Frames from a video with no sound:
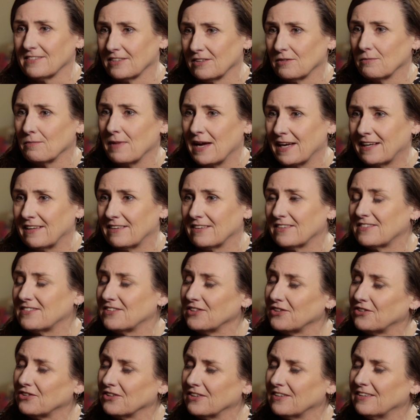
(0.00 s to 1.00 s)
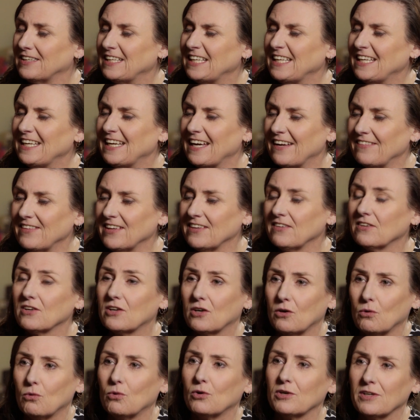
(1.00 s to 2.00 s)
it, make a decision, and then the
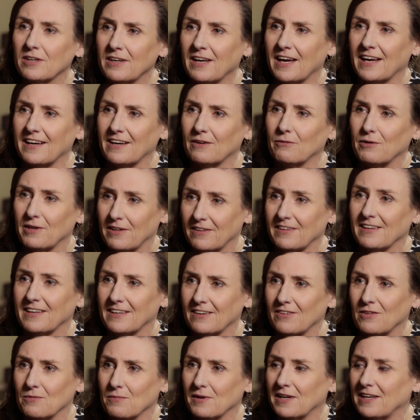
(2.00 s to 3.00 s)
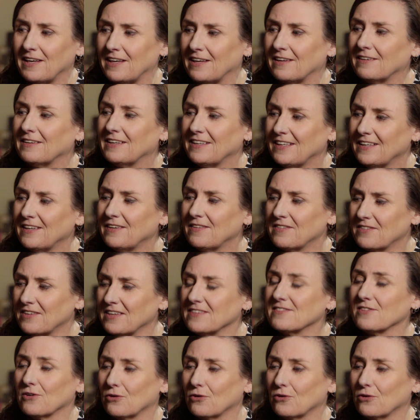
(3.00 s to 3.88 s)
coordinator at the end of the meeting says,